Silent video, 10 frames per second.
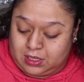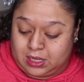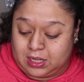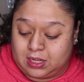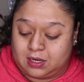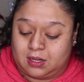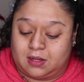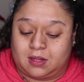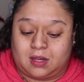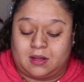And
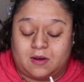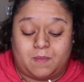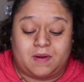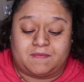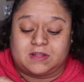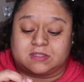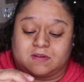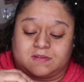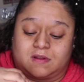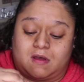a little bit of this
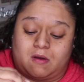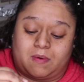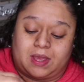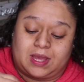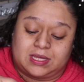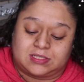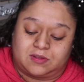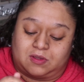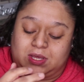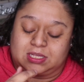goes a long way, guys,
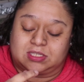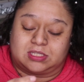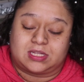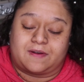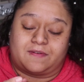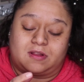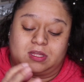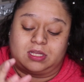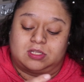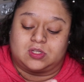so you guys
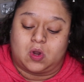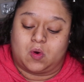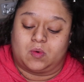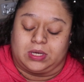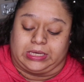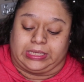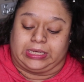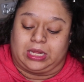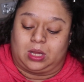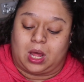definitely don't
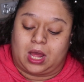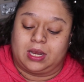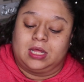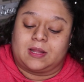need a lot.